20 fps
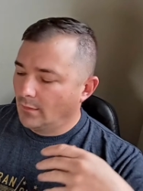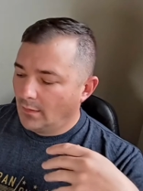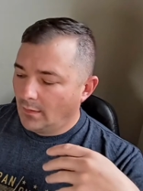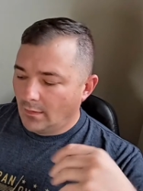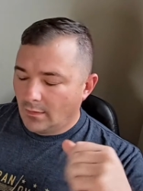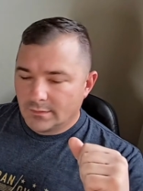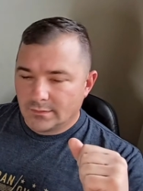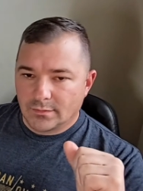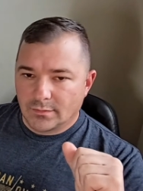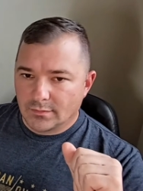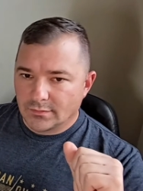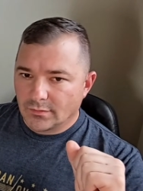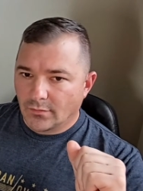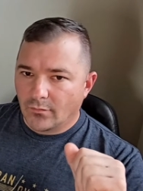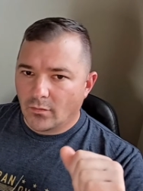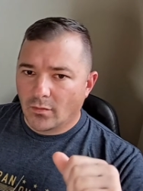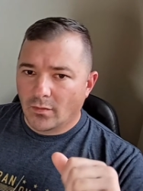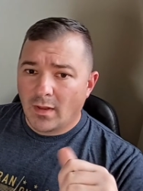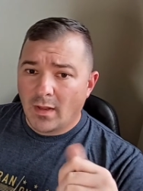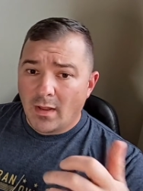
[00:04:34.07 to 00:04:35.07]
so on and so
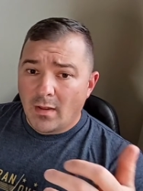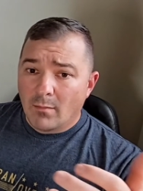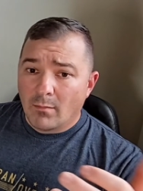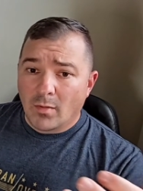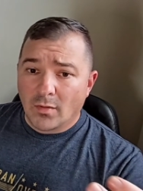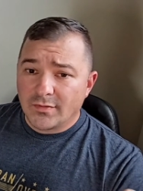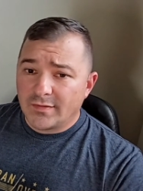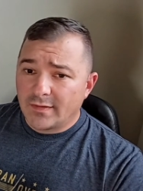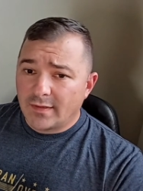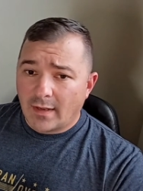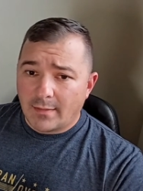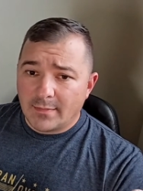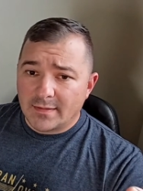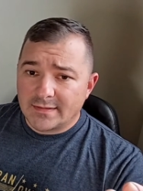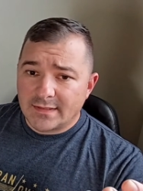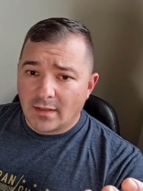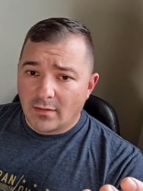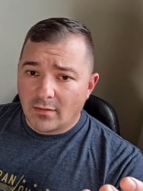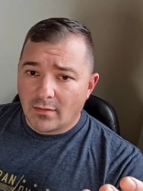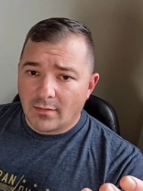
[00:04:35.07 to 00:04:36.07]
forth. Most of the time, the
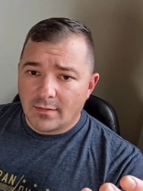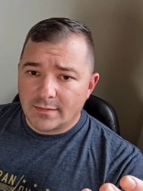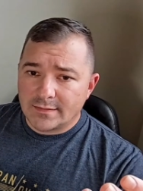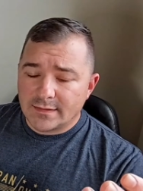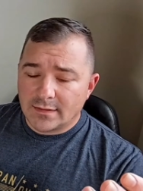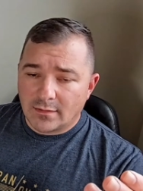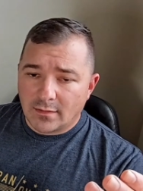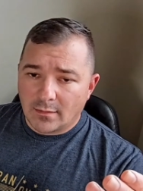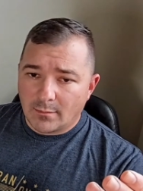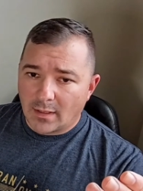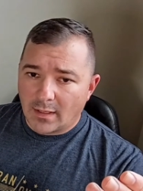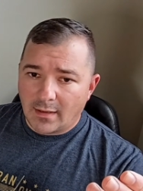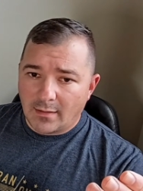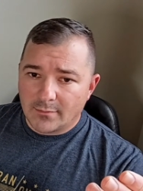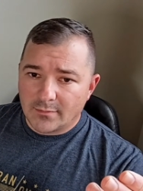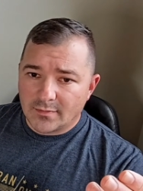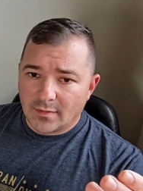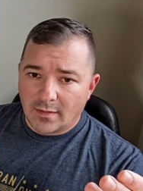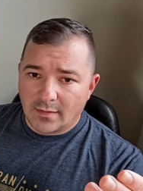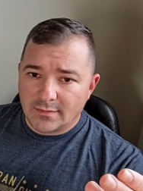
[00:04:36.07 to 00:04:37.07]
seller that's selling them on
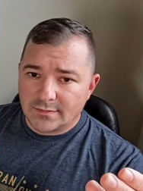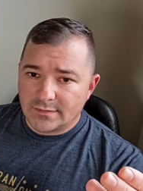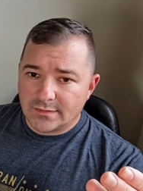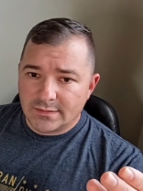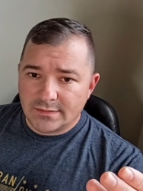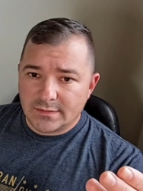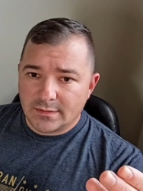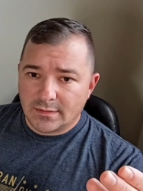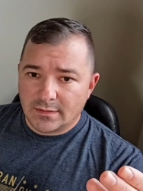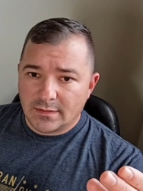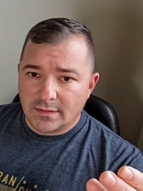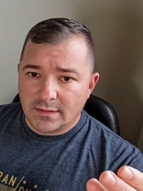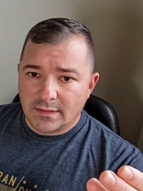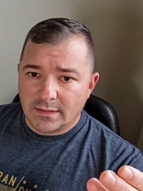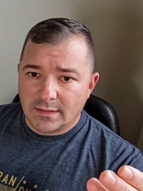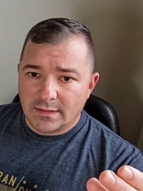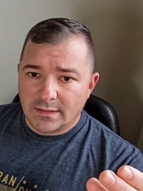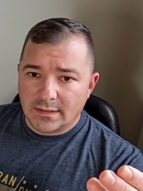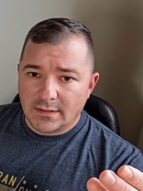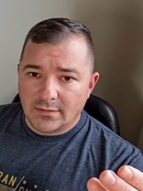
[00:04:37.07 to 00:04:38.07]
Amazon, it's just
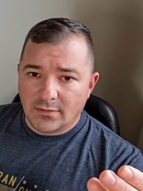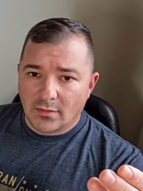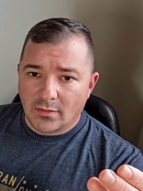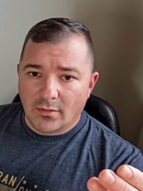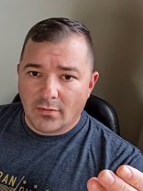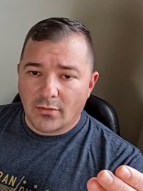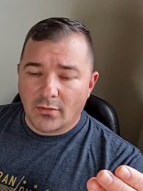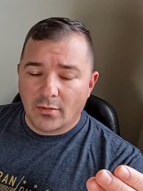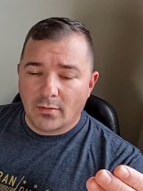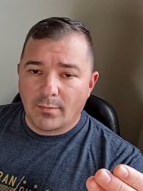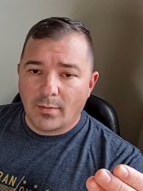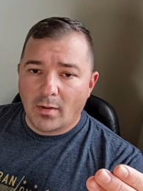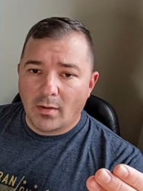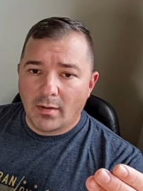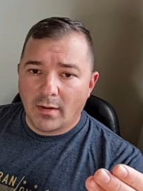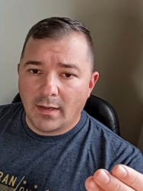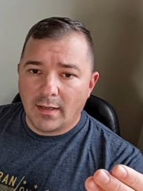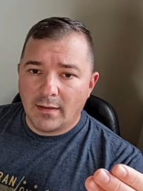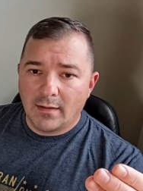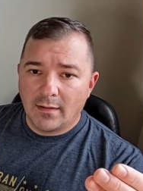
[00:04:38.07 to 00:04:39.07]
they're a third
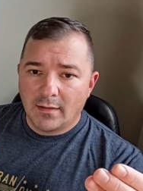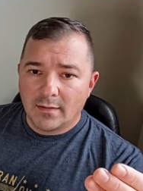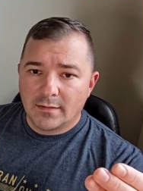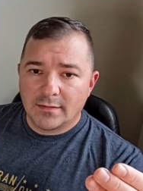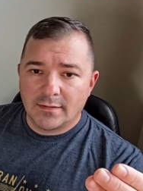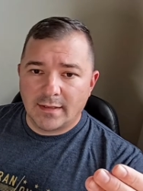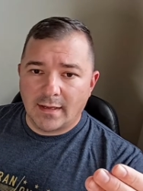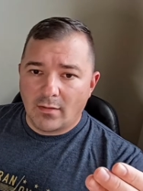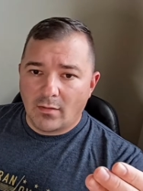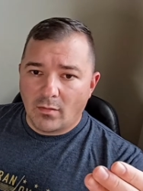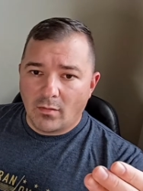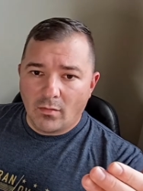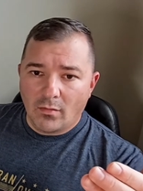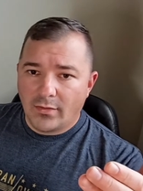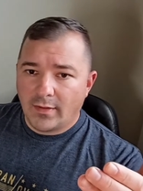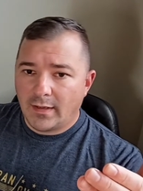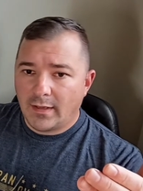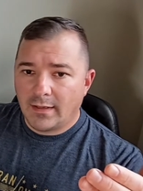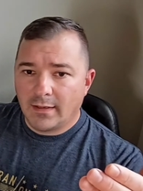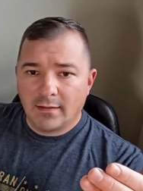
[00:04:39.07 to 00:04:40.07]
party to that whole
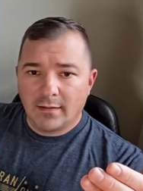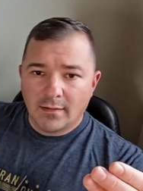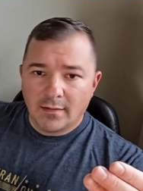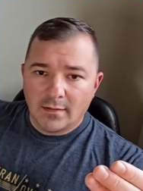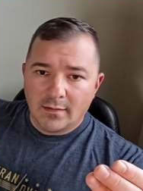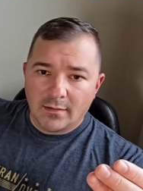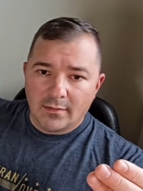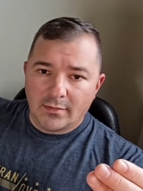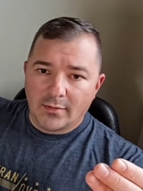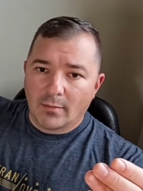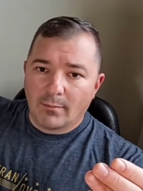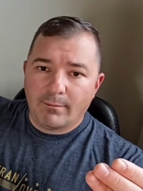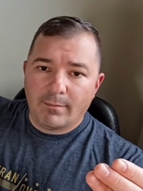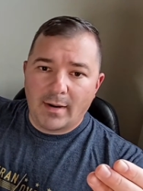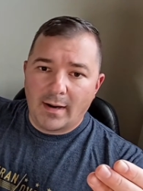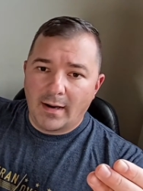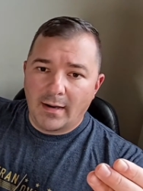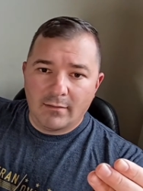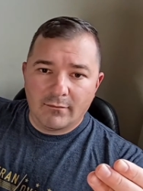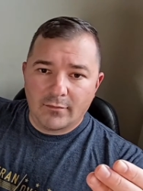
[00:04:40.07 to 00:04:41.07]
thing. They're
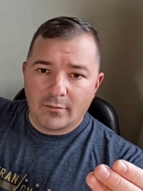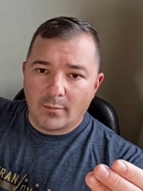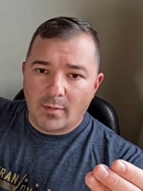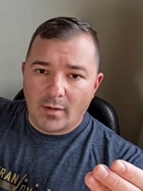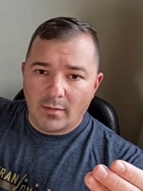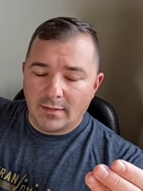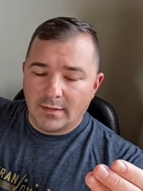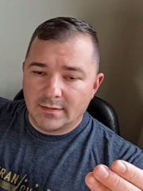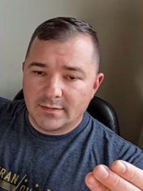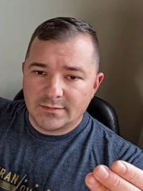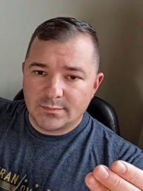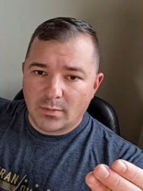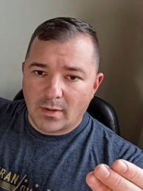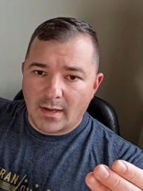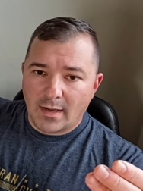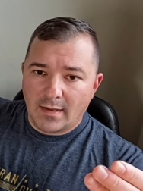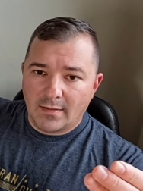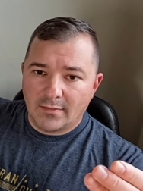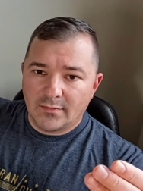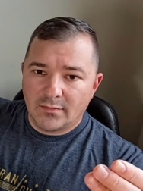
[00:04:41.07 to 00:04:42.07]
buying them from
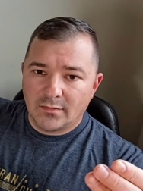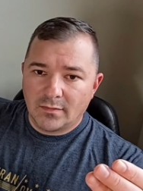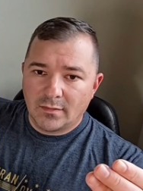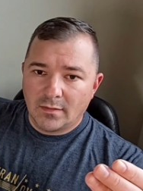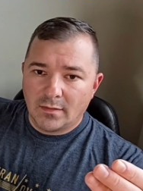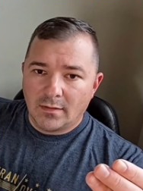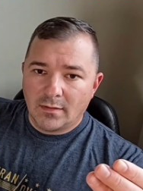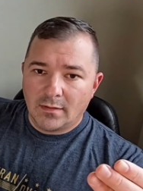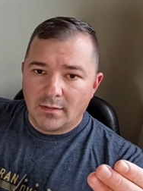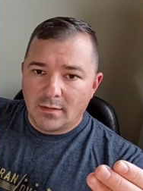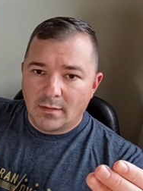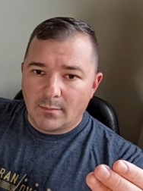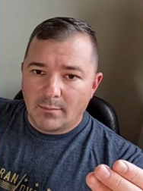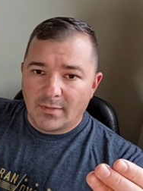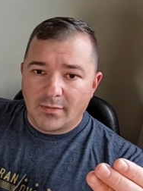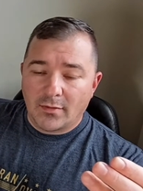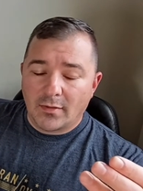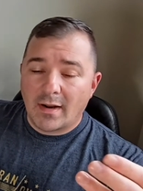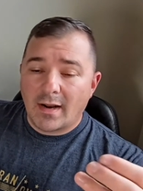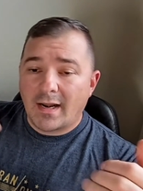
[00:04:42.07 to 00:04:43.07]
AliExpress, but
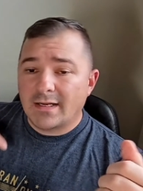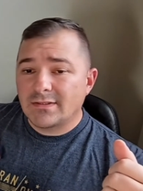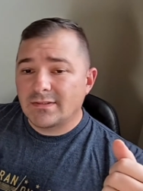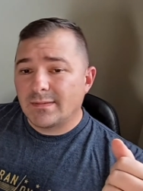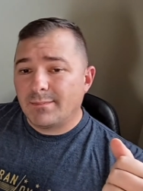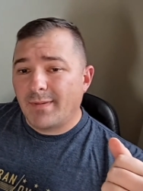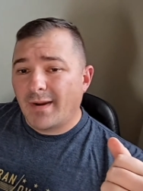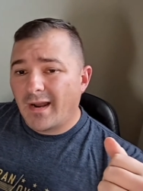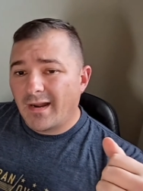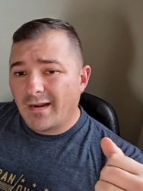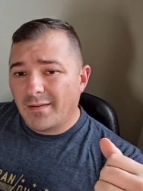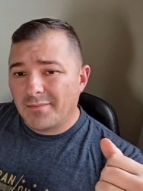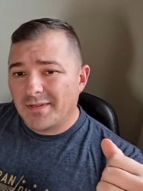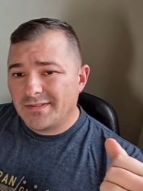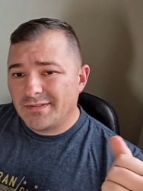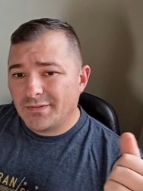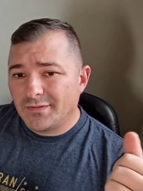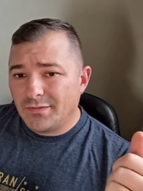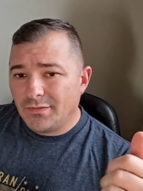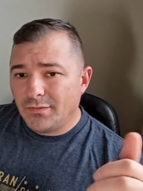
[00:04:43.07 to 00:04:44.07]
they're not actually buying them
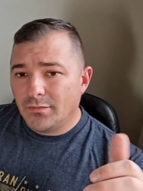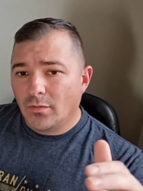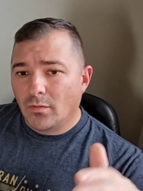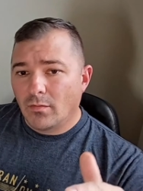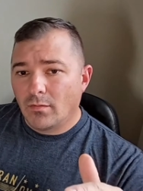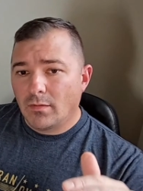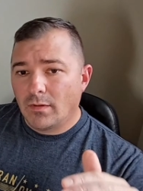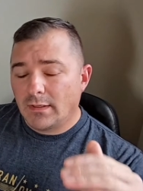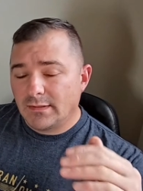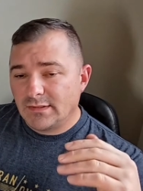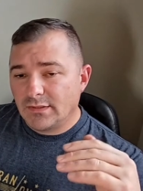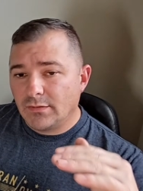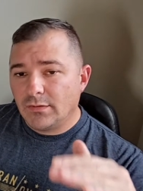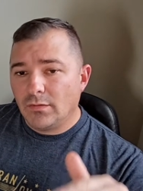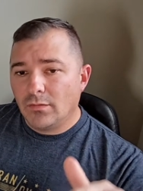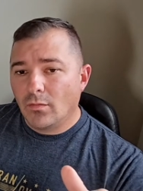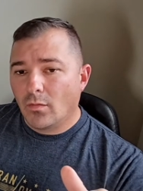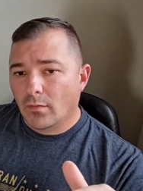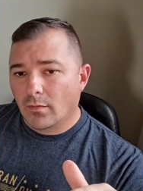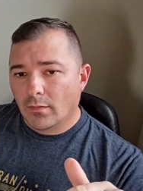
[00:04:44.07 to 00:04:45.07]
until
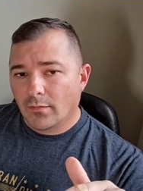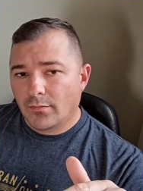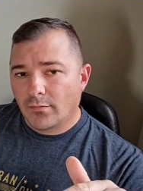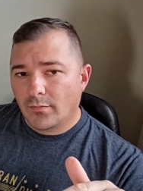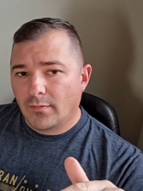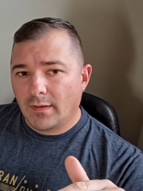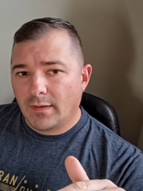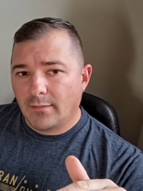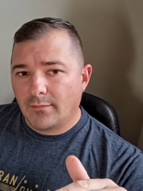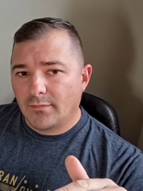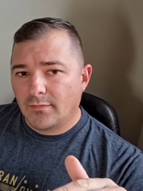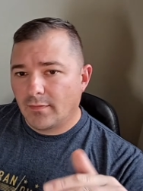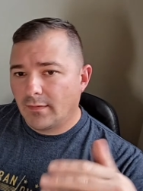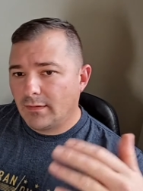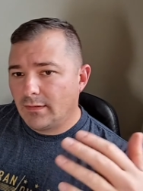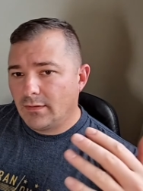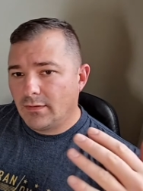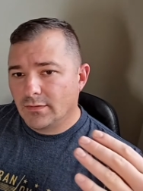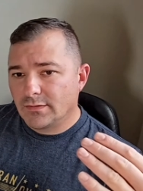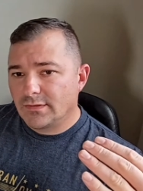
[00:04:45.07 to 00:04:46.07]
you order through them. So that
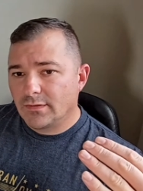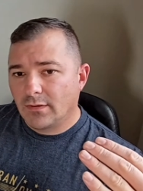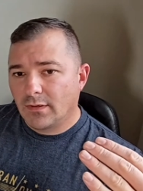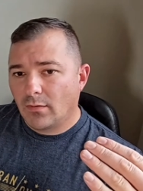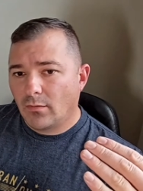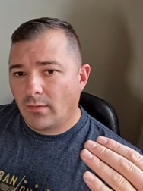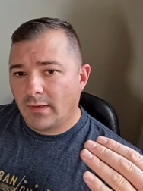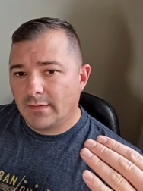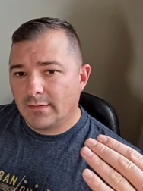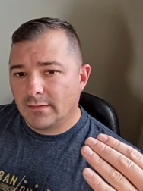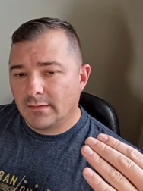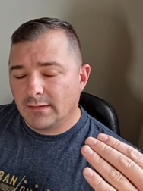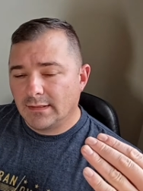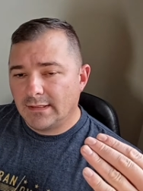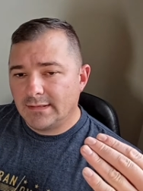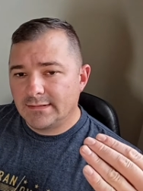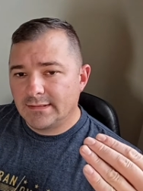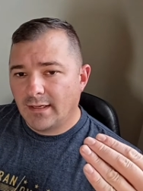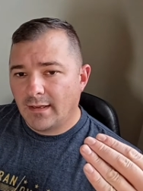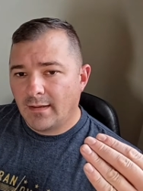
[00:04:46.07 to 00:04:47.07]
you're still going to wait the
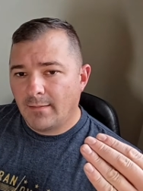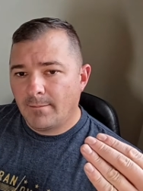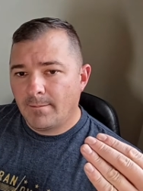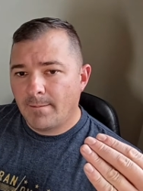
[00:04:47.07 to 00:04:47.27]
lead time